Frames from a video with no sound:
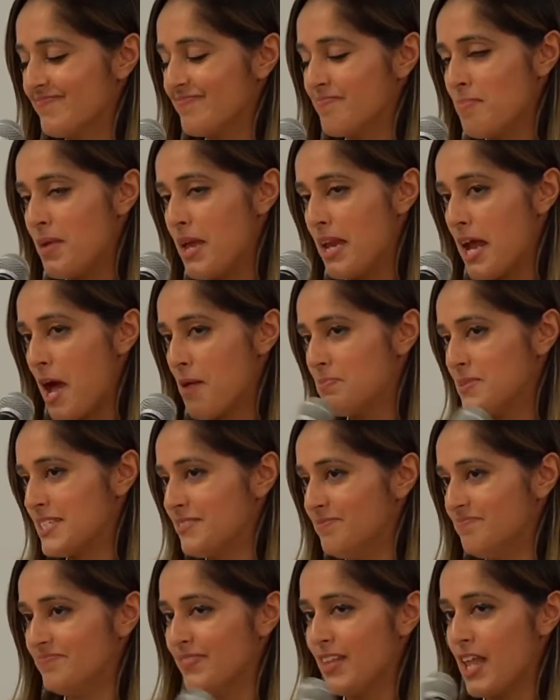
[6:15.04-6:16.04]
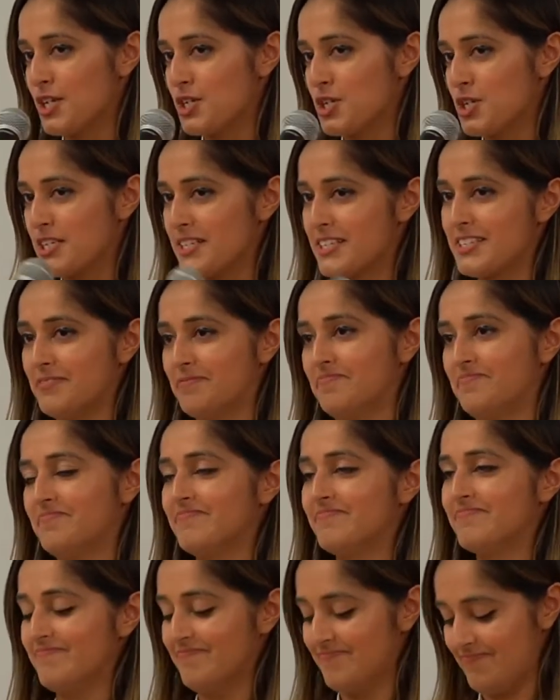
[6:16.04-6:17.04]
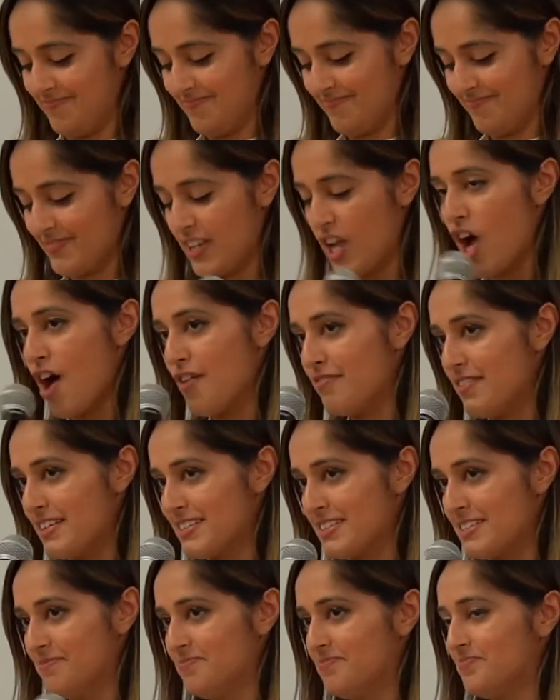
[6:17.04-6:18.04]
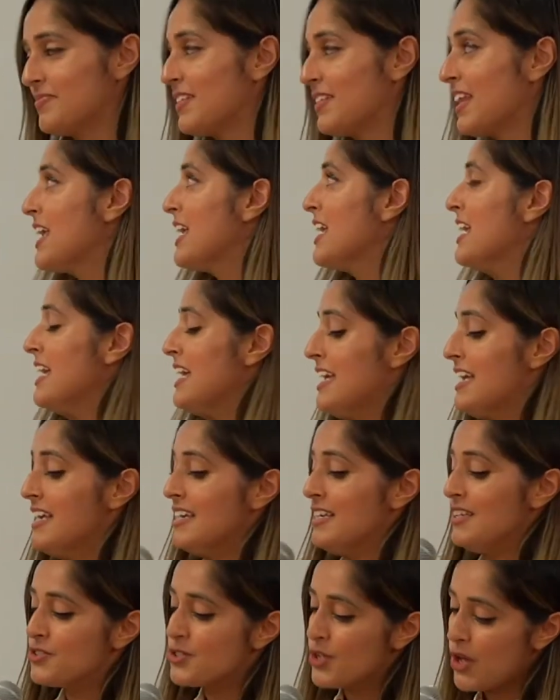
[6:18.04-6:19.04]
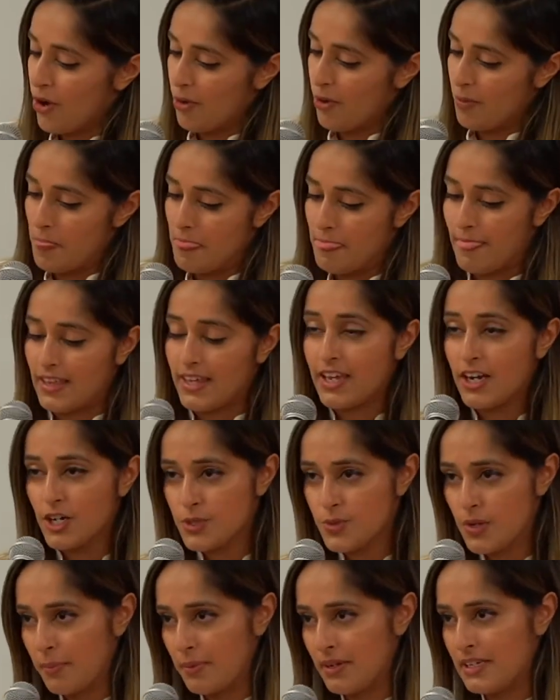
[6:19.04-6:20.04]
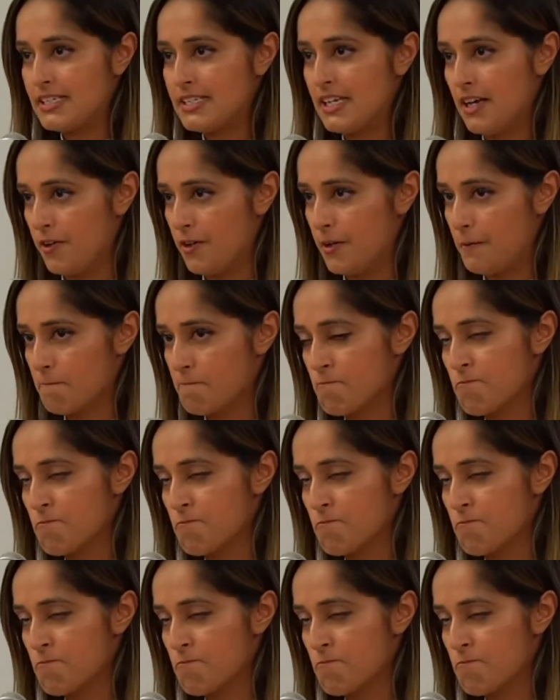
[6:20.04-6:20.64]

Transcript: meetups, lunches, coffees. So here's what I'm going to tell you.